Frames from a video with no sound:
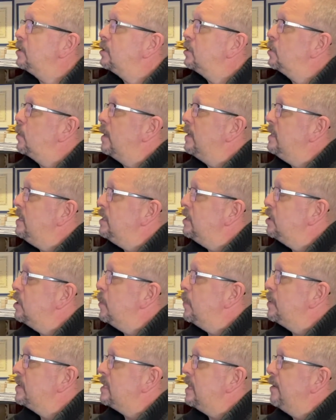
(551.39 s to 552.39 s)

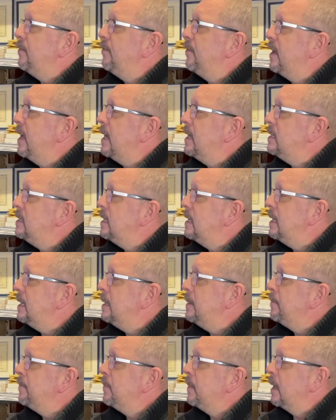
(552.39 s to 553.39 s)
22% VAT,
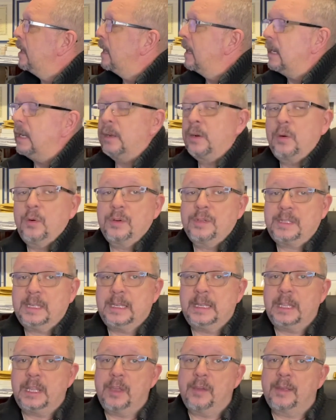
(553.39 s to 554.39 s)
and of course in
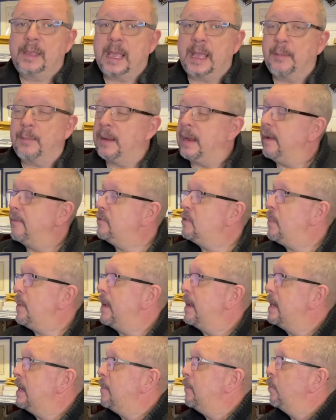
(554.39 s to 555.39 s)
the UK will have to
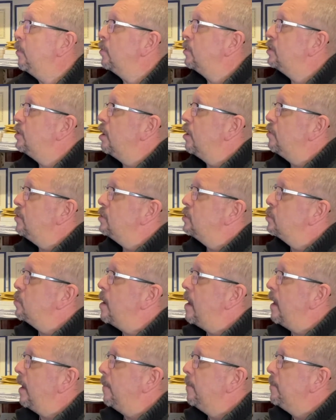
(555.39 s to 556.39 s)
pay an import charge as
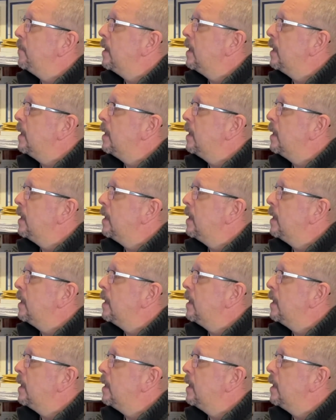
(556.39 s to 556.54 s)
well.